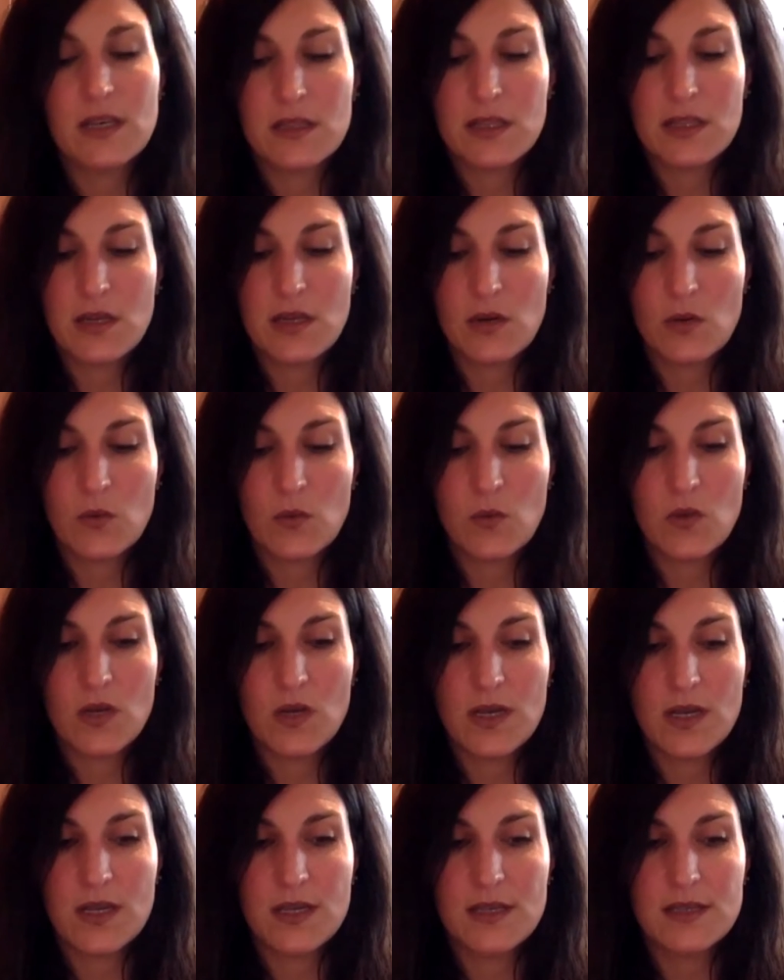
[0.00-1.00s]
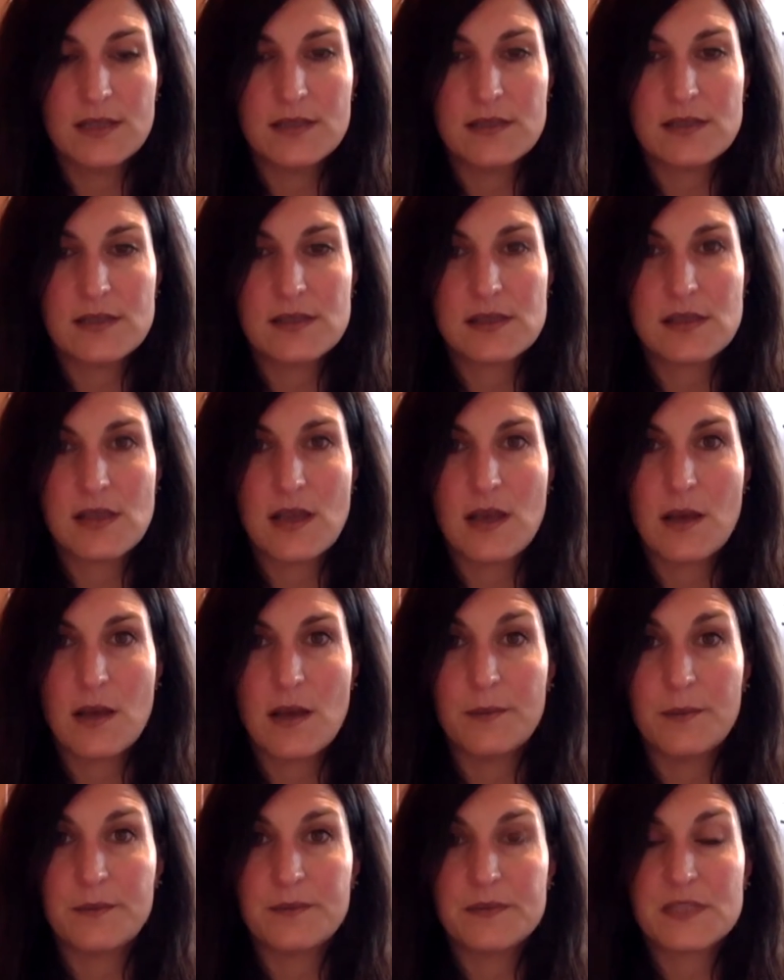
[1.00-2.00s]
there was
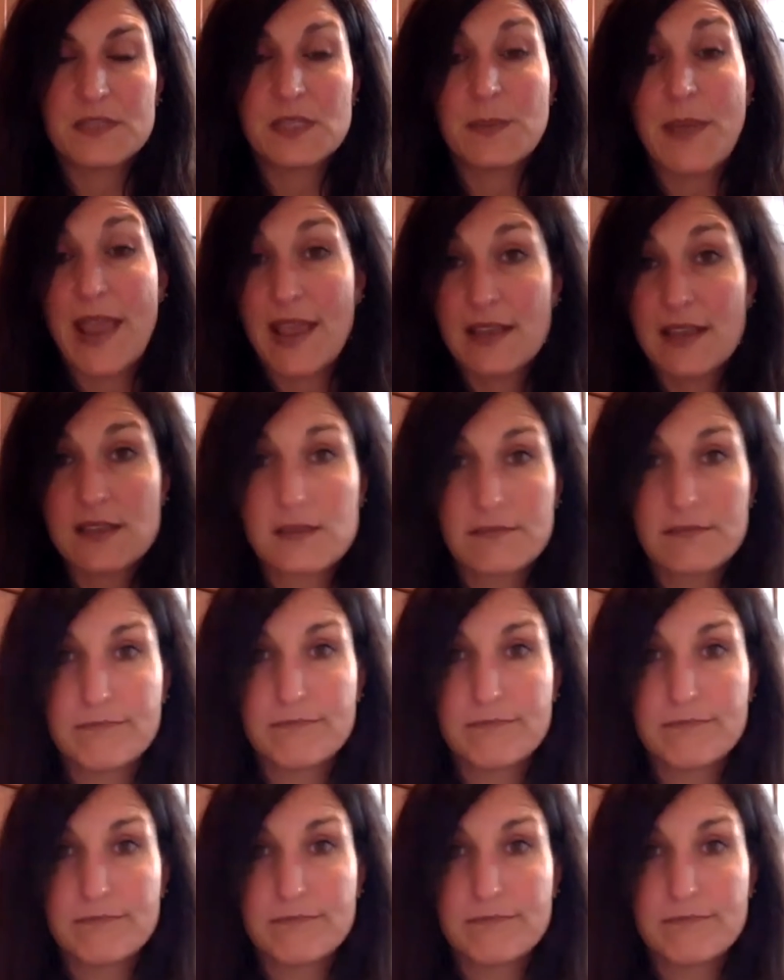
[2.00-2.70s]
Spanx,